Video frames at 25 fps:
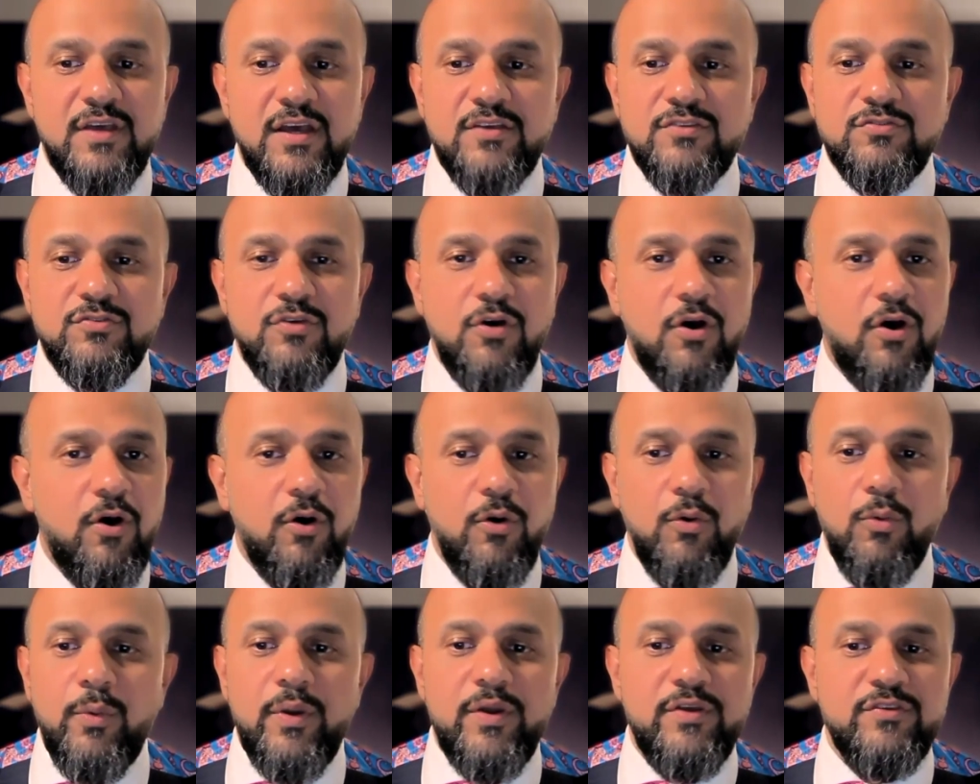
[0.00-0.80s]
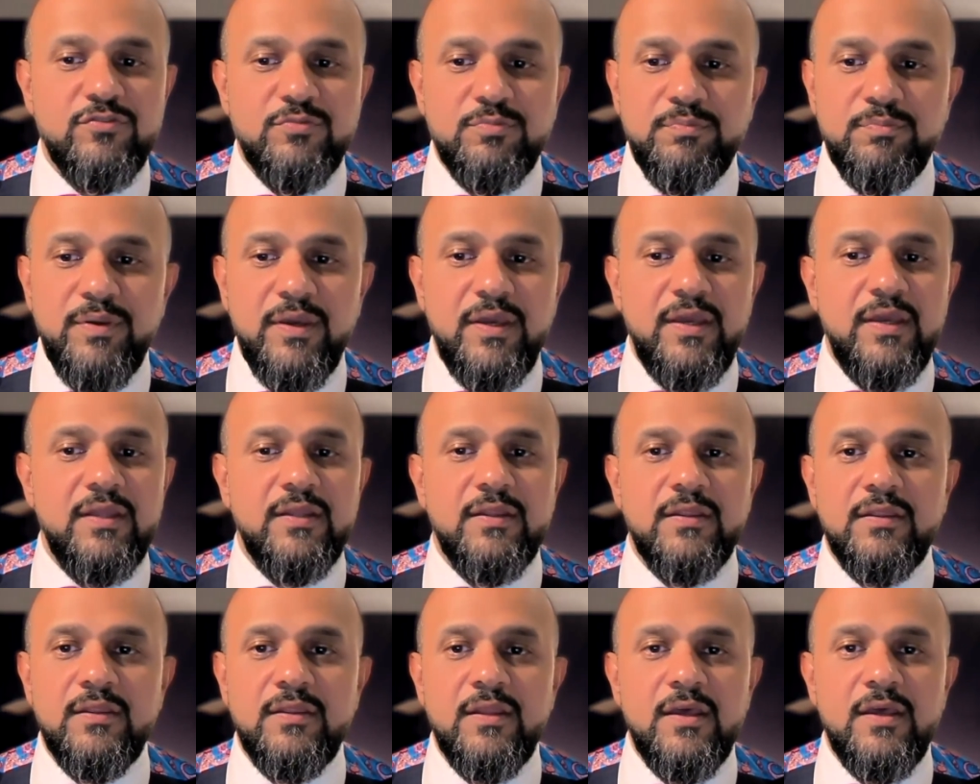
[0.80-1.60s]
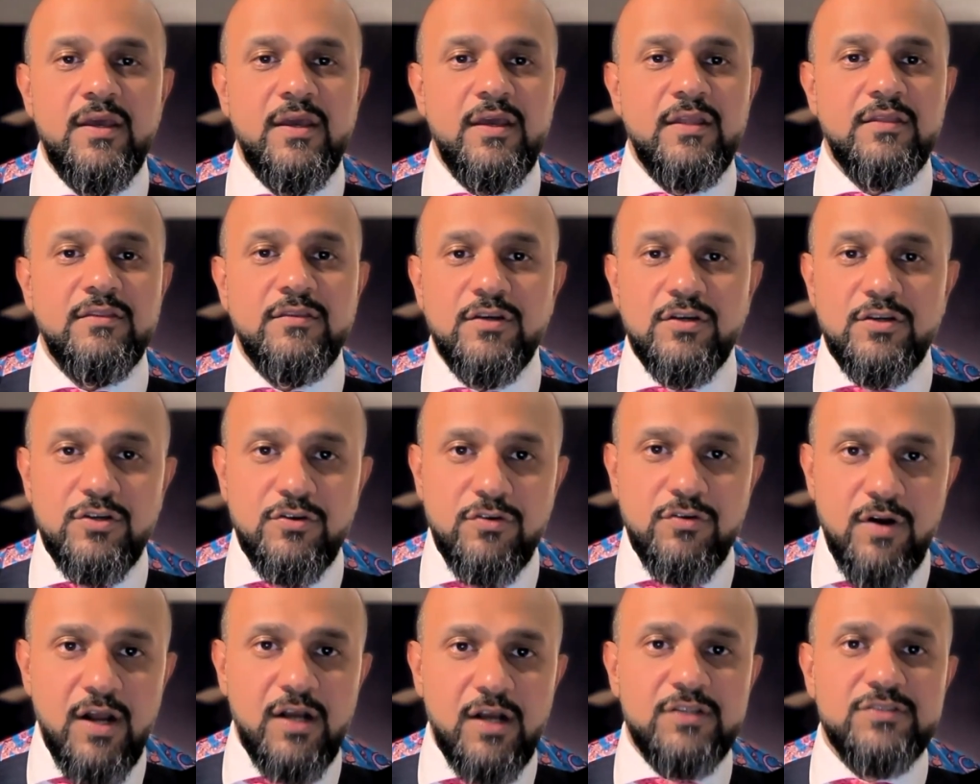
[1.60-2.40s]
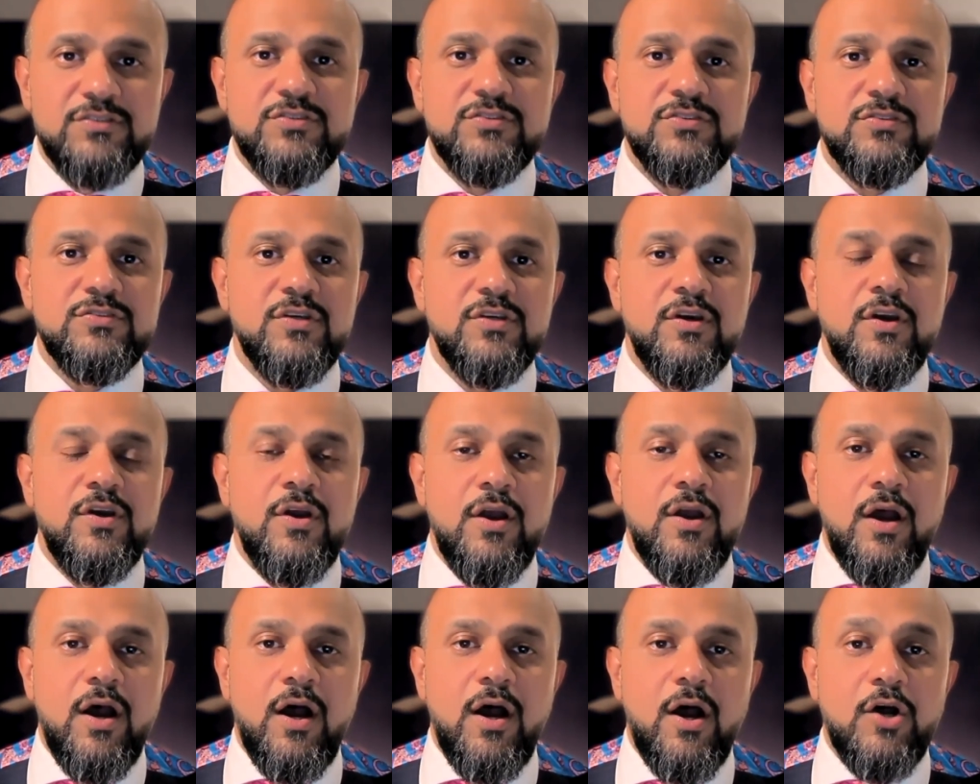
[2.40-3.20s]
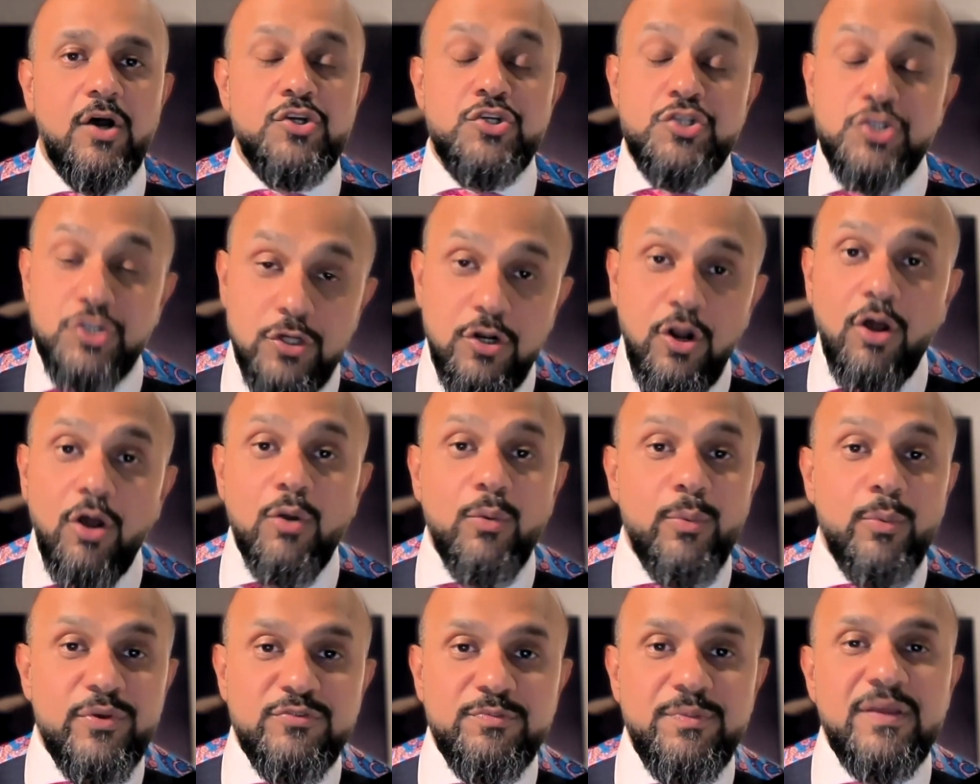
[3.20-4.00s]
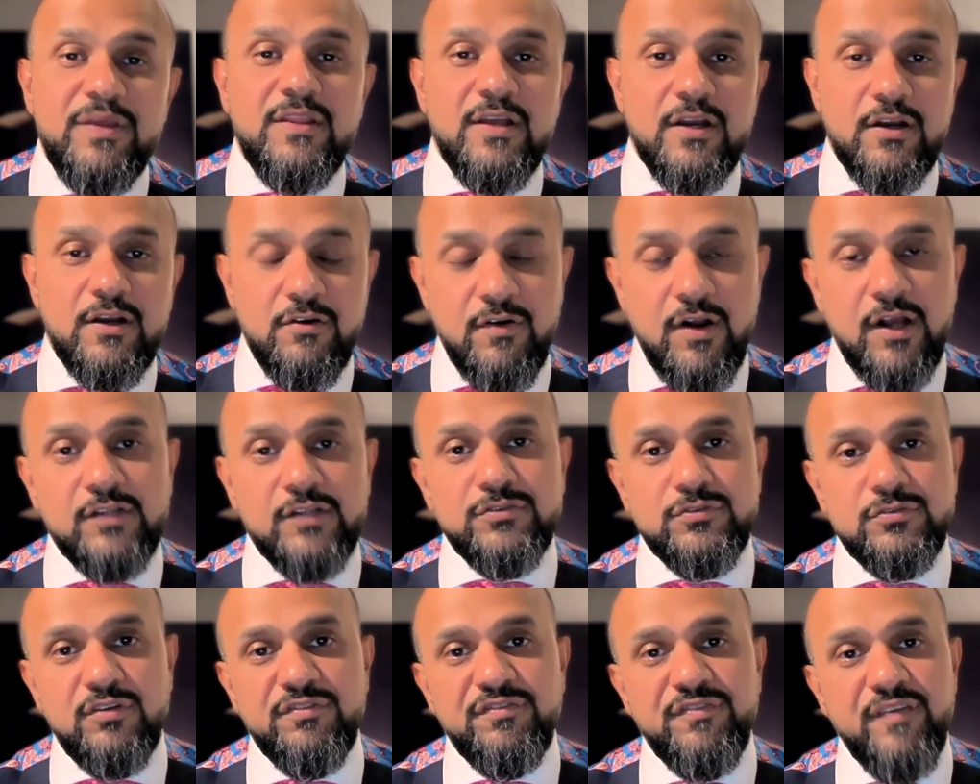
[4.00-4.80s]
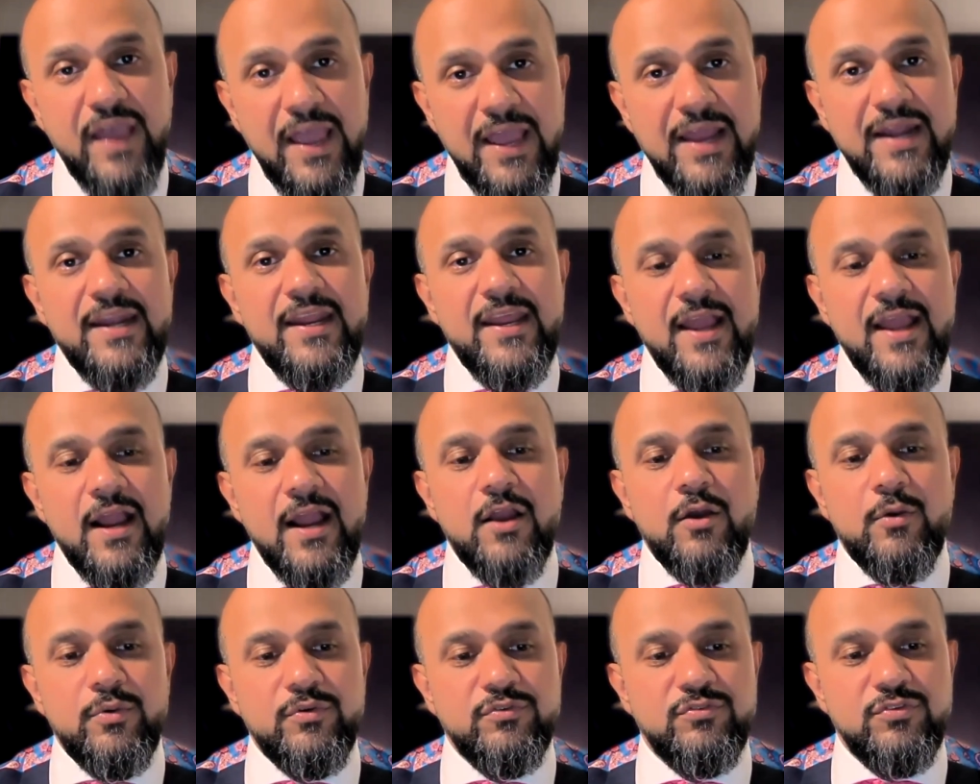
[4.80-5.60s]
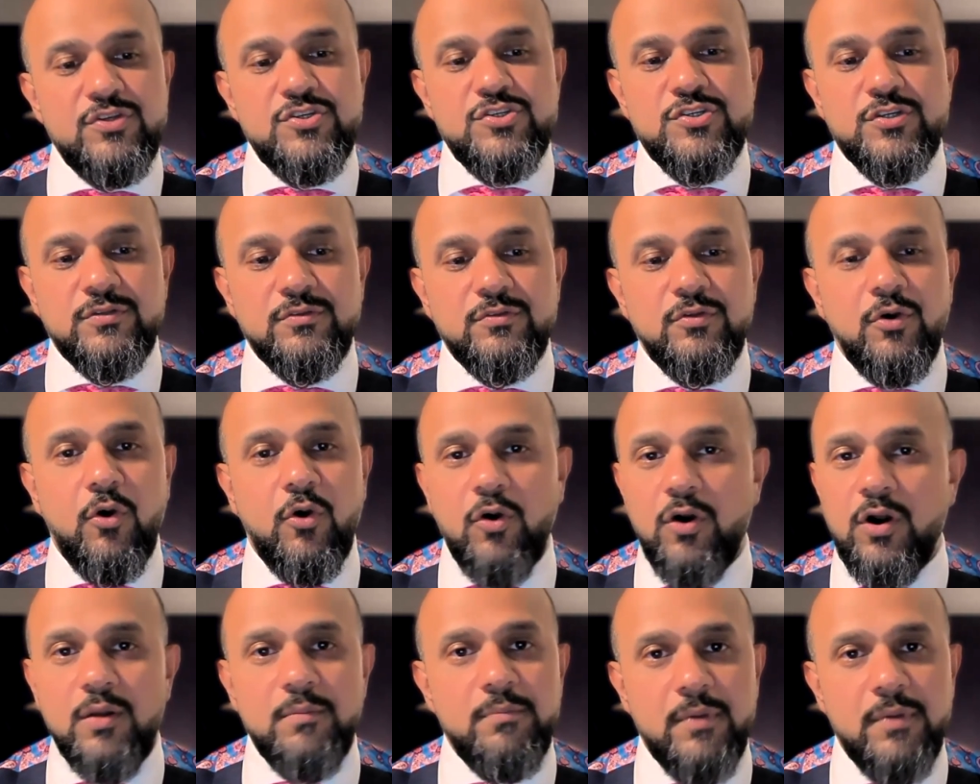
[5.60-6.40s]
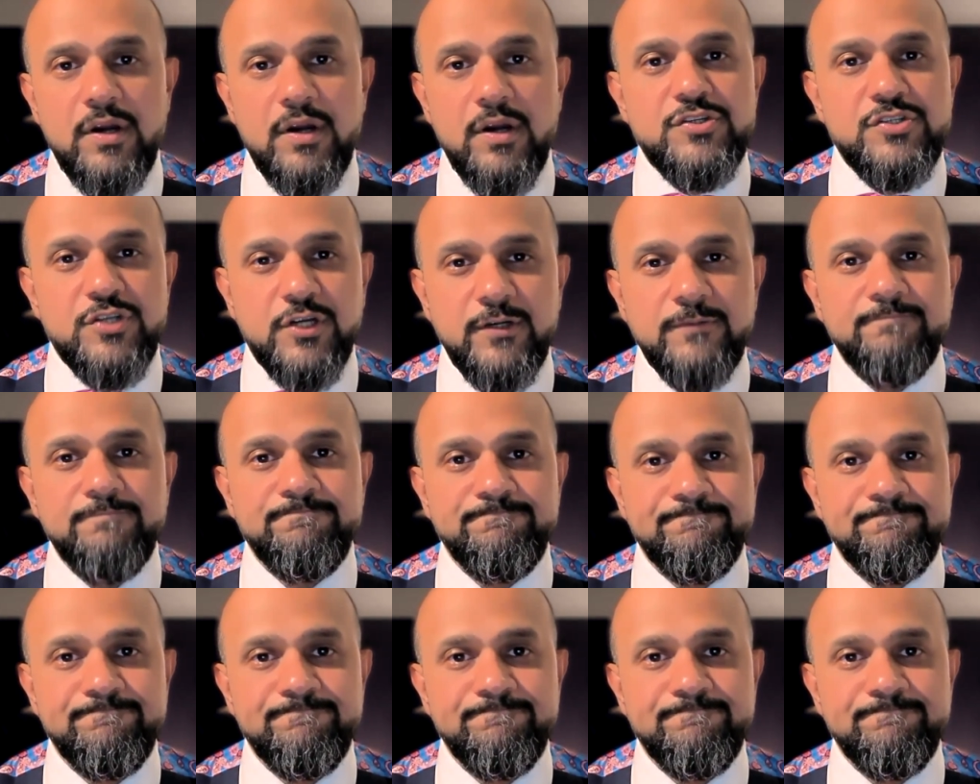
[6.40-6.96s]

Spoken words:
has always been the crux, should always be the crux of any acquisition or a merger.